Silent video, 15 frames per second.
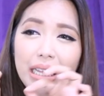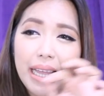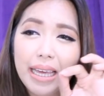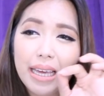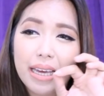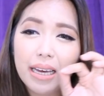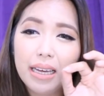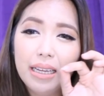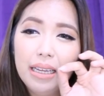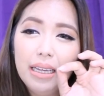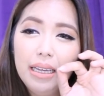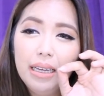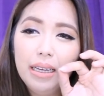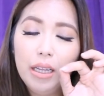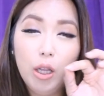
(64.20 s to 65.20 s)
like
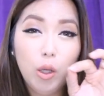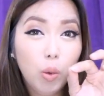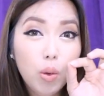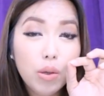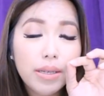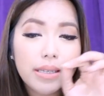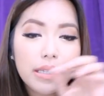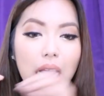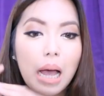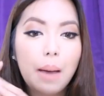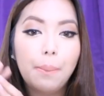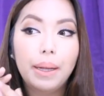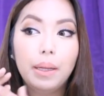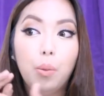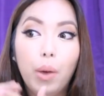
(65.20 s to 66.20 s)
loose.
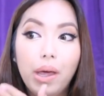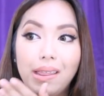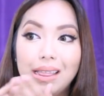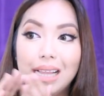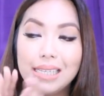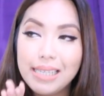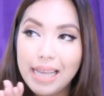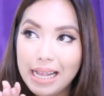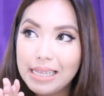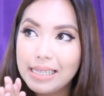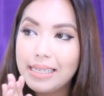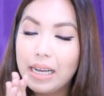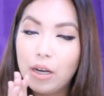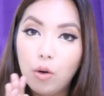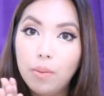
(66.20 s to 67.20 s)
But with La
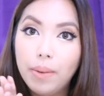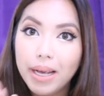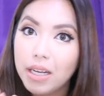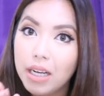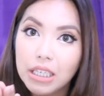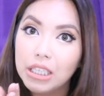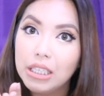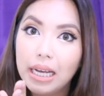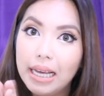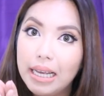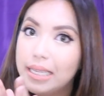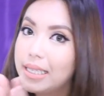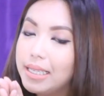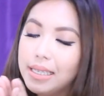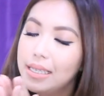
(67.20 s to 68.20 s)
Senza, oh my gosh
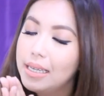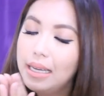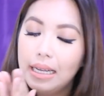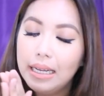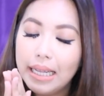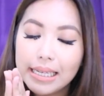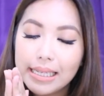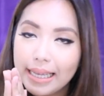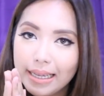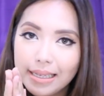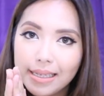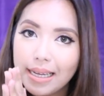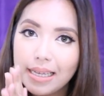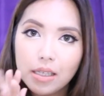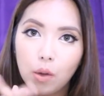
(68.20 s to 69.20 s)
guys, La
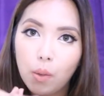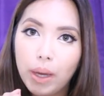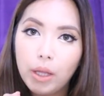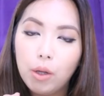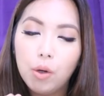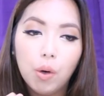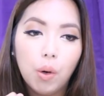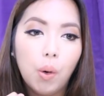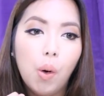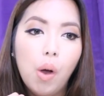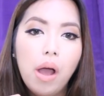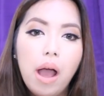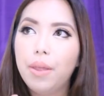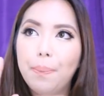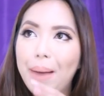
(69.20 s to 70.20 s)
Senza is the way to go.
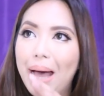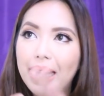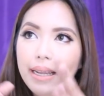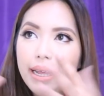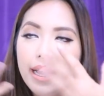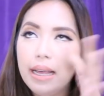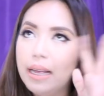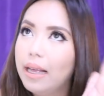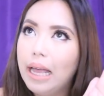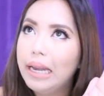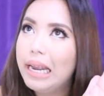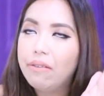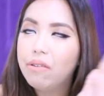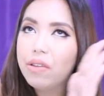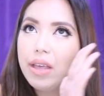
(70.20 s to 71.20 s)
The padding
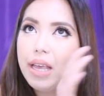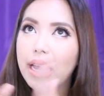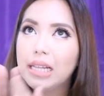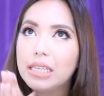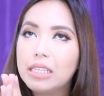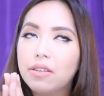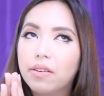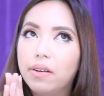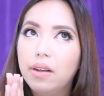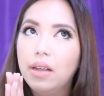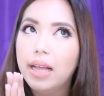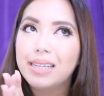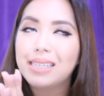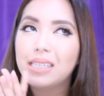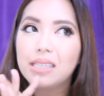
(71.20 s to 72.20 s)
and everything,
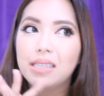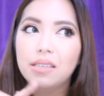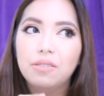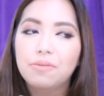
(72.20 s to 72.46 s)
it's